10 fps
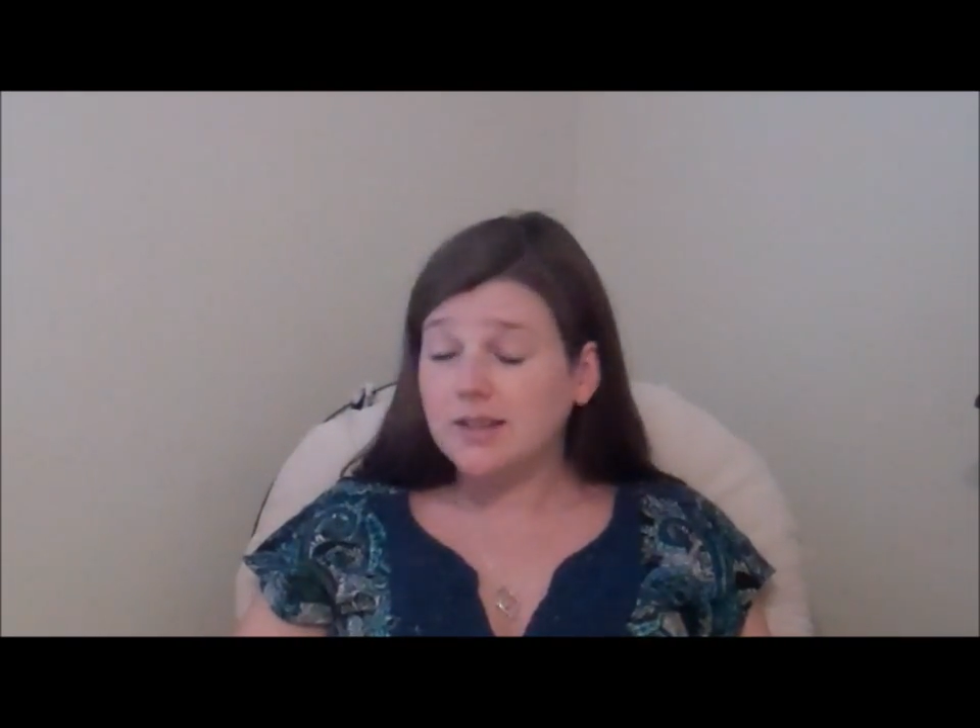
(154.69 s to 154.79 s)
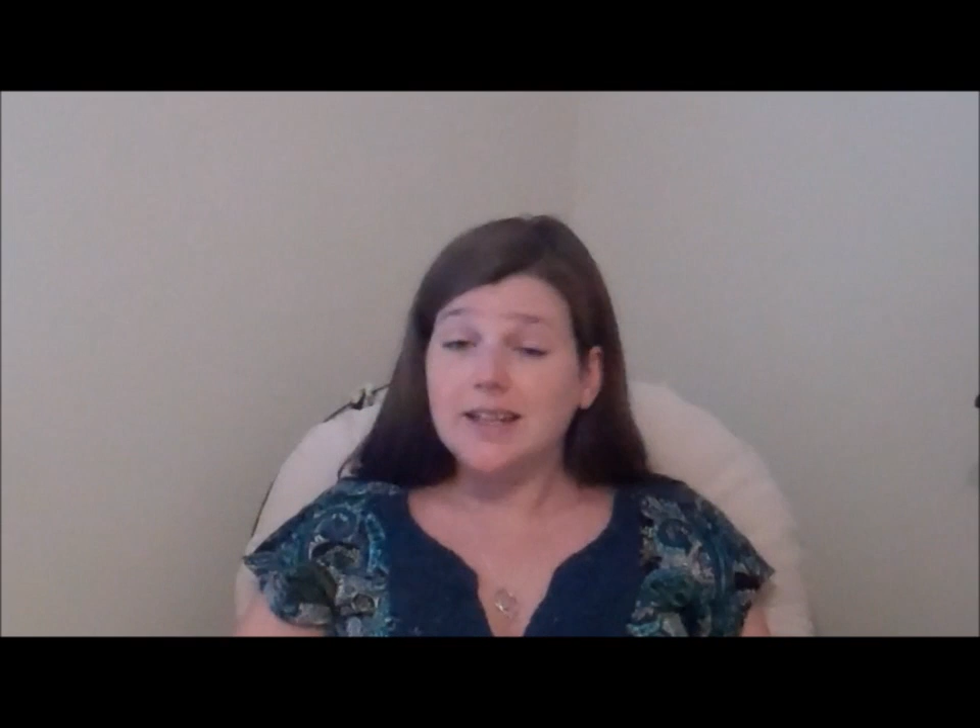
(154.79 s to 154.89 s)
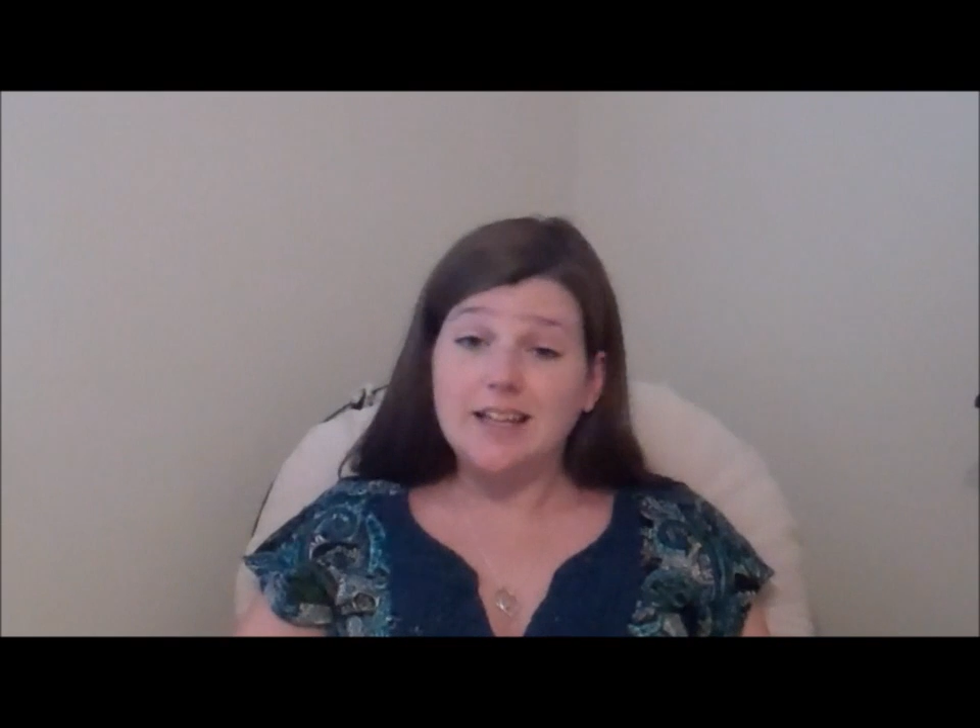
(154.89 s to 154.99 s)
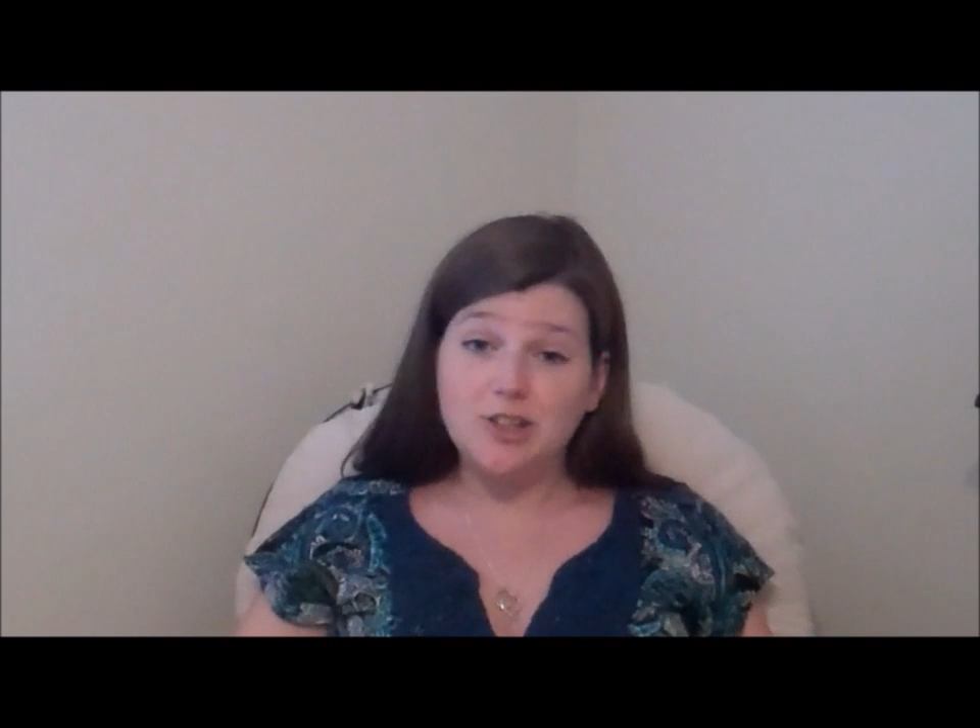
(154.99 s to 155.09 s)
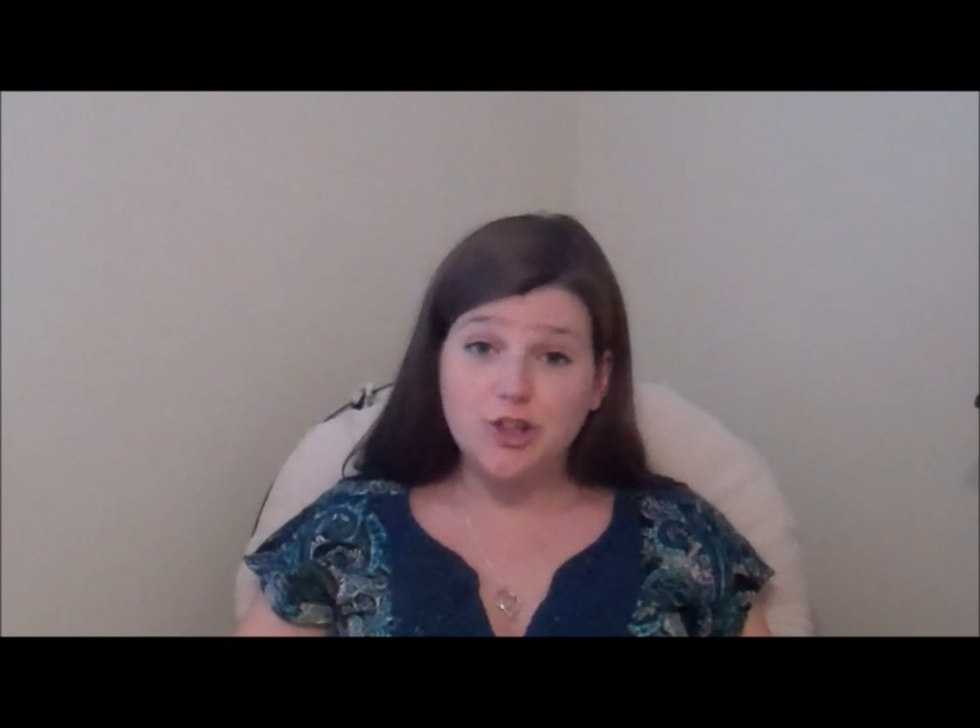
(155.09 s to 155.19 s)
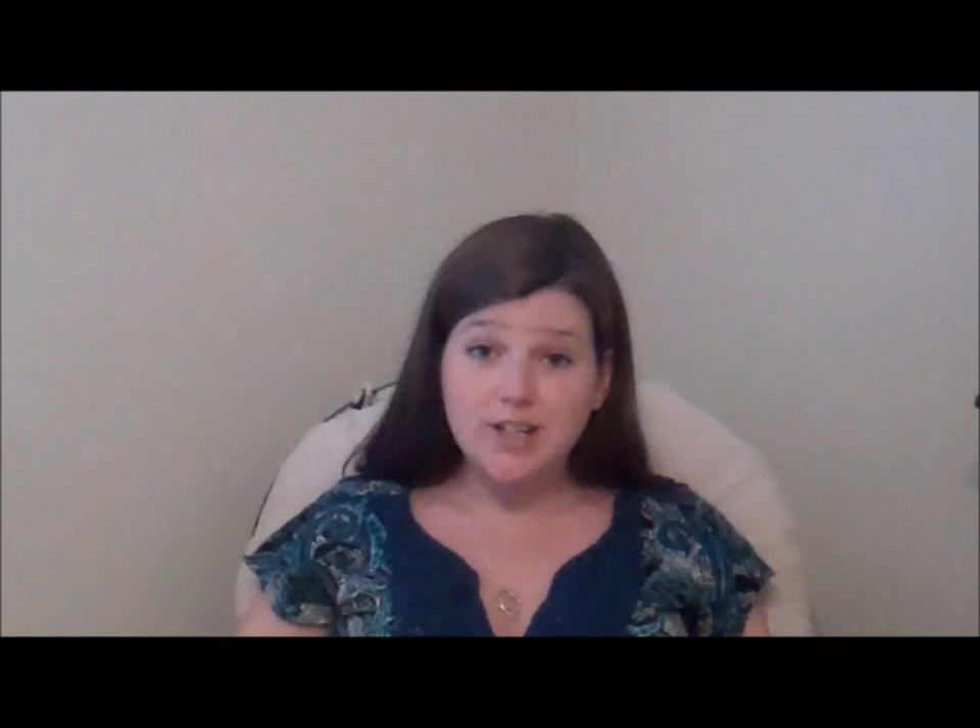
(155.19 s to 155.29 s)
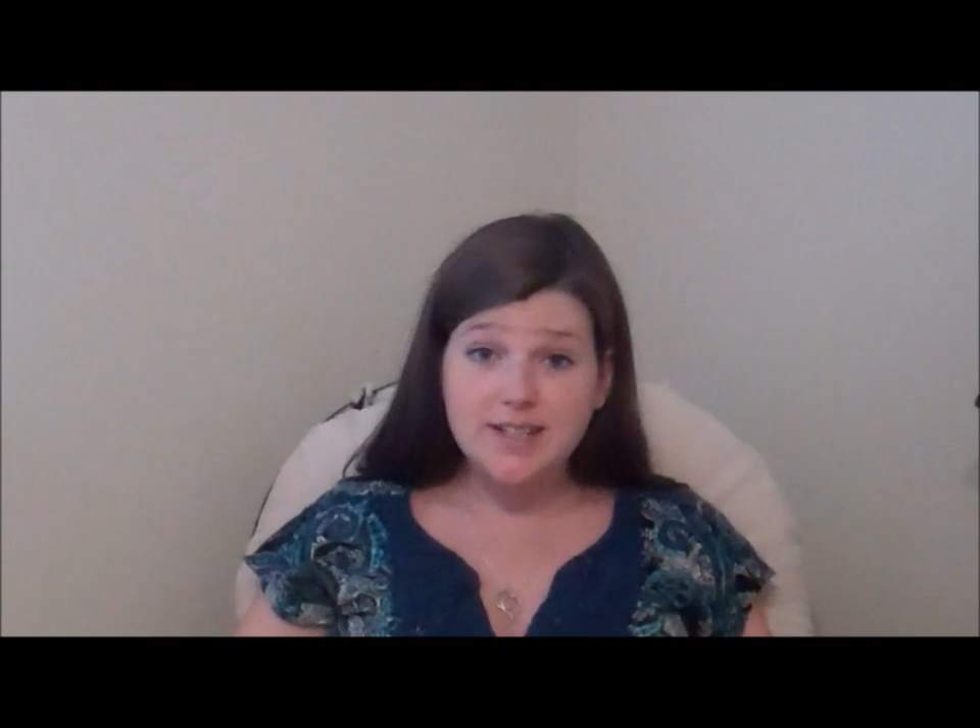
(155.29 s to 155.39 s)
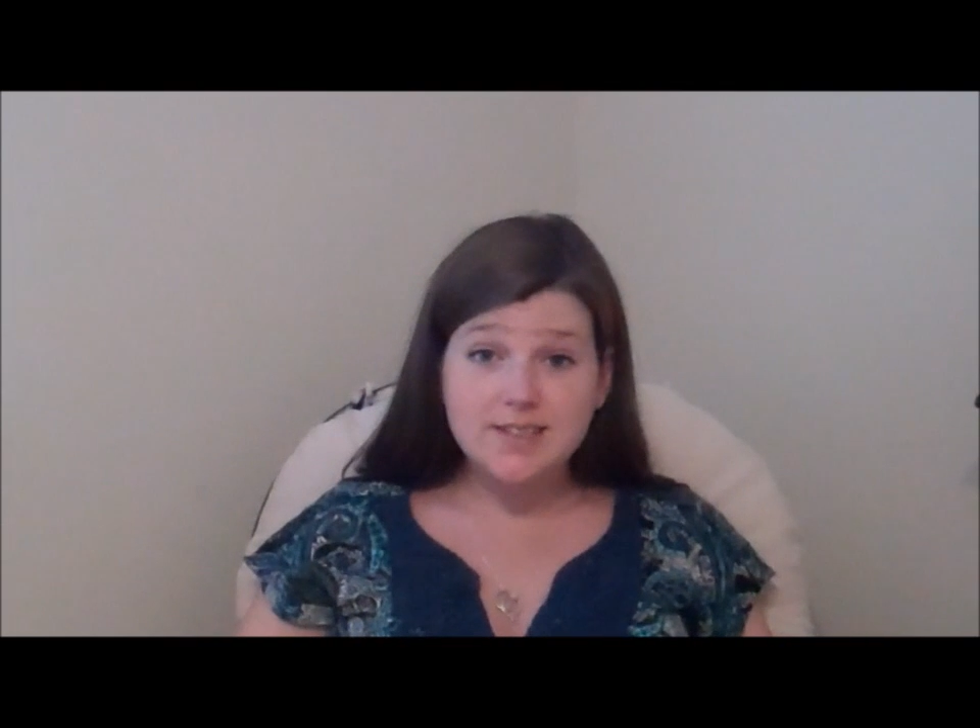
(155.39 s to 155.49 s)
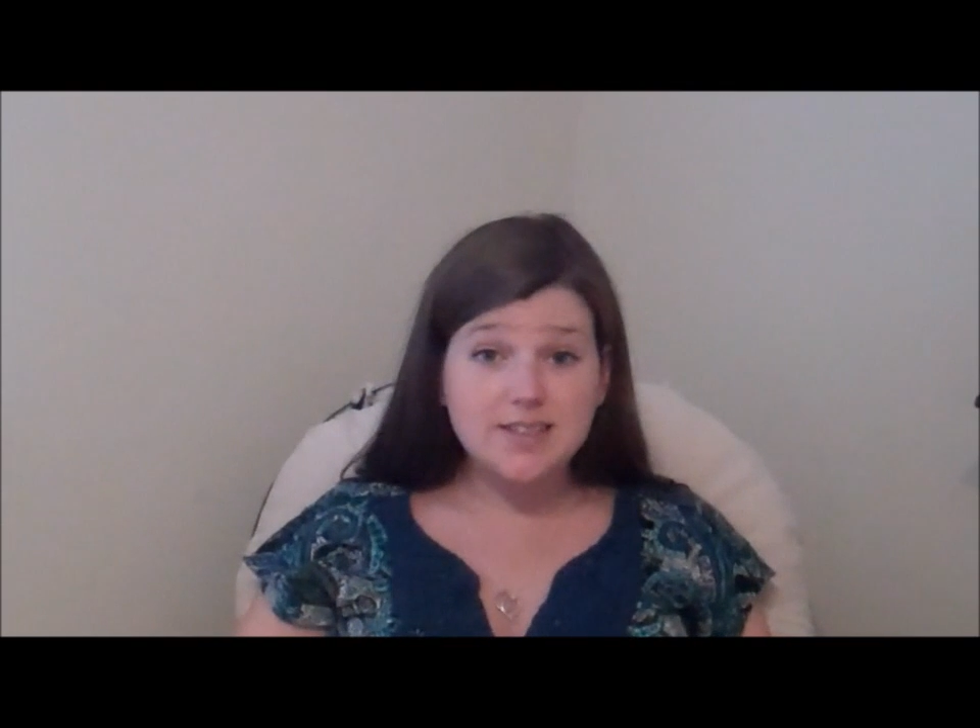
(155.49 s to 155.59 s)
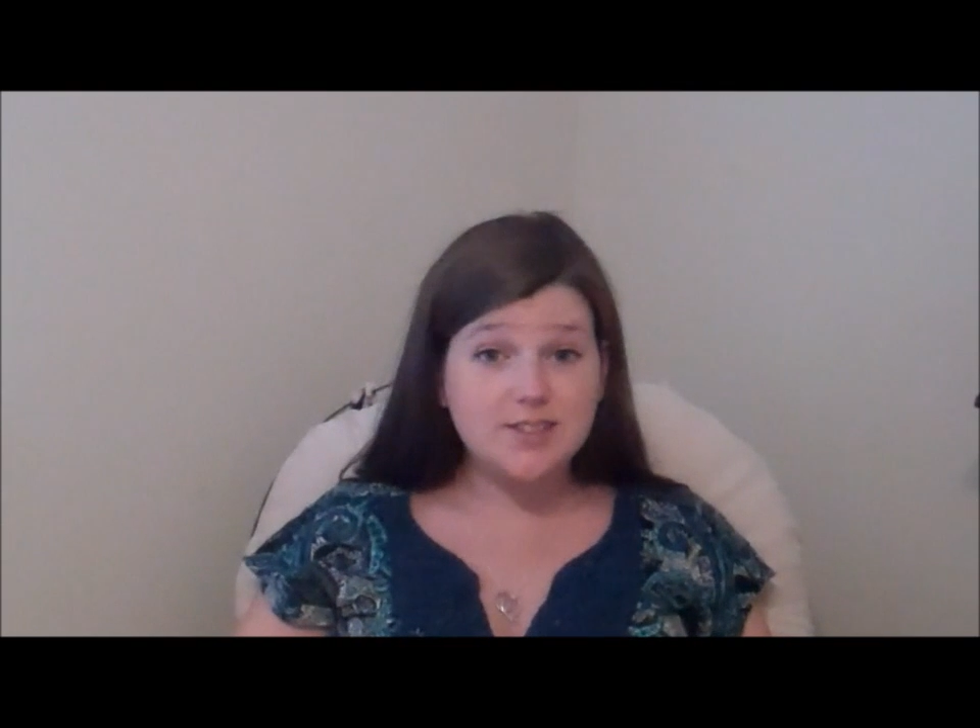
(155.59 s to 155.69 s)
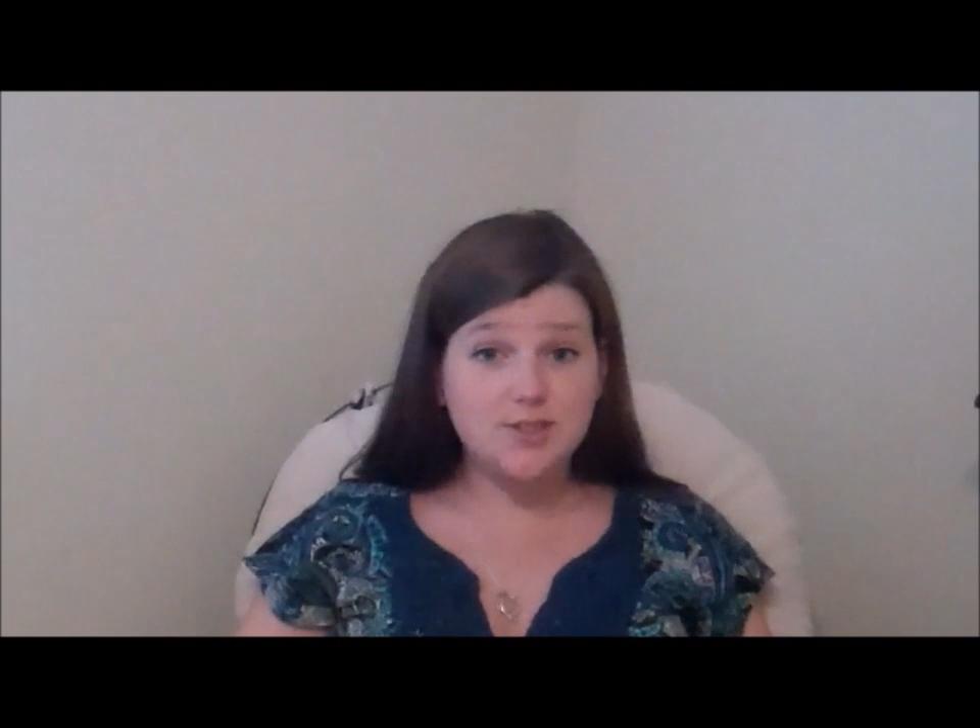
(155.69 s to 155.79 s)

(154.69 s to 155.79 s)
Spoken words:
Increase in